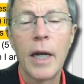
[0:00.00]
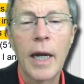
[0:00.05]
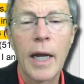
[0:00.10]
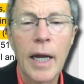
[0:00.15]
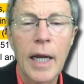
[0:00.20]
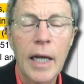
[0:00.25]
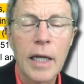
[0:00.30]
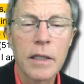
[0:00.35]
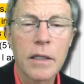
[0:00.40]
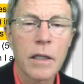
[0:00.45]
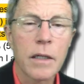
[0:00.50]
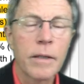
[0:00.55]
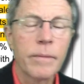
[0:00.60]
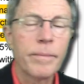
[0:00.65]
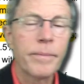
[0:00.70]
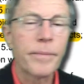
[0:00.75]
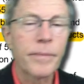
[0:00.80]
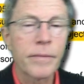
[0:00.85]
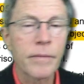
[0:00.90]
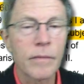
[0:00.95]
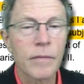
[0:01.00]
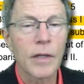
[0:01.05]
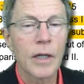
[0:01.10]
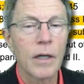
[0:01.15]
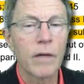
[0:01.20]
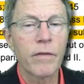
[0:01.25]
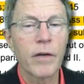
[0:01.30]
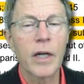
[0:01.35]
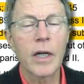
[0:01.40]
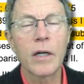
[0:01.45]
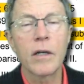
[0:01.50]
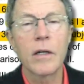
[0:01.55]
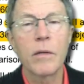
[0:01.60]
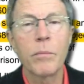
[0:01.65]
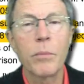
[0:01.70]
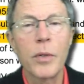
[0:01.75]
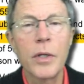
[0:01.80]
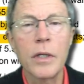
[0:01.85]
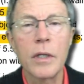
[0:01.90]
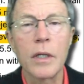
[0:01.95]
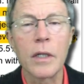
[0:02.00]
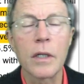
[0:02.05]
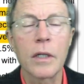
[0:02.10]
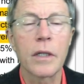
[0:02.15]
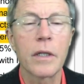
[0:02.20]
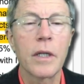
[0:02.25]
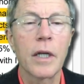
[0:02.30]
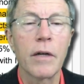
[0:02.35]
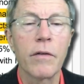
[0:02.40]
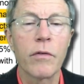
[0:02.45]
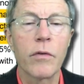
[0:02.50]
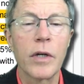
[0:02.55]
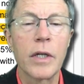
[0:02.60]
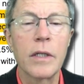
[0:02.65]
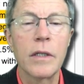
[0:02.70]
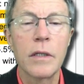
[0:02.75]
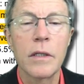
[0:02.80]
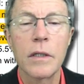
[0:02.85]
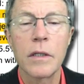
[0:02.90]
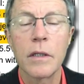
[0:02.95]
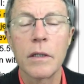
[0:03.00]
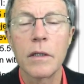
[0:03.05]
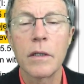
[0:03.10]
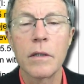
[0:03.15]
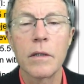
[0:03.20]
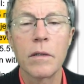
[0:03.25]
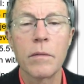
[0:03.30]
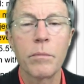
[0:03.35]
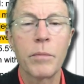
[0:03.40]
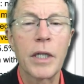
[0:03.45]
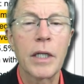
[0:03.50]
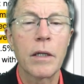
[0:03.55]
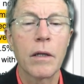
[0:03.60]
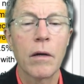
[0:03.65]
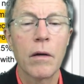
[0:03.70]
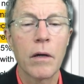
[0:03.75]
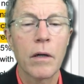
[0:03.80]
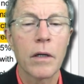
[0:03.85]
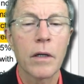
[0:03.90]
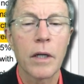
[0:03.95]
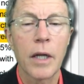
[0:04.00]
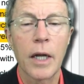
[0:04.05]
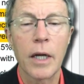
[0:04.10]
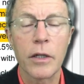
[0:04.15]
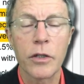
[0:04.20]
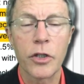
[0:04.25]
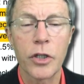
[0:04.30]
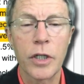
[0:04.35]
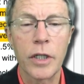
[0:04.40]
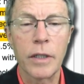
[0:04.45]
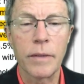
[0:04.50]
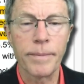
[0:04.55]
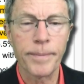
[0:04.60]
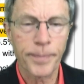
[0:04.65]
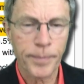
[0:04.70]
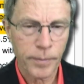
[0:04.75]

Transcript: and um, a very good book they've written, uh, "Beat the Heart Attack Gene."